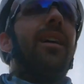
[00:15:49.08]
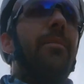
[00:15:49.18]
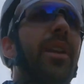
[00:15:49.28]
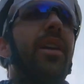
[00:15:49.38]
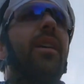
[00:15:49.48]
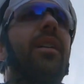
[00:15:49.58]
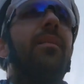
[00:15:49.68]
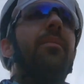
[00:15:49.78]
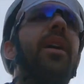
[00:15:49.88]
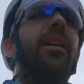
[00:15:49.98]
I'm gonna
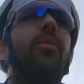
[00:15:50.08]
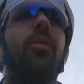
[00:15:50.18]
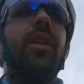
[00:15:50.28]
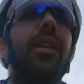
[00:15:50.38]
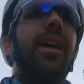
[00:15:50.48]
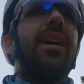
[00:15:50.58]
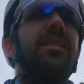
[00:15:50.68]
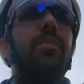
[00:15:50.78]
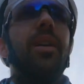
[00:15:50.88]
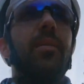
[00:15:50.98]
make one
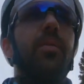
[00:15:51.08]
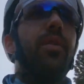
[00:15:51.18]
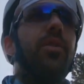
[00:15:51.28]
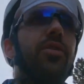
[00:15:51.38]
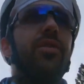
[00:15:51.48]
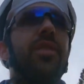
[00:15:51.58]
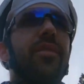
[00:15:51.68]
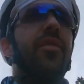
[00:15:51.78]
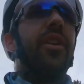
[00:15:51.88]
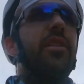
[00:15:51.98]
last big push to
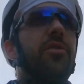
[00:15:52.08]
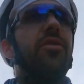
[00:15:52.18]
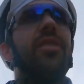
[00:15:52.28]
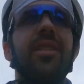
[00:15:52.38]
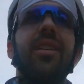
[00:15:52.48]
the finish,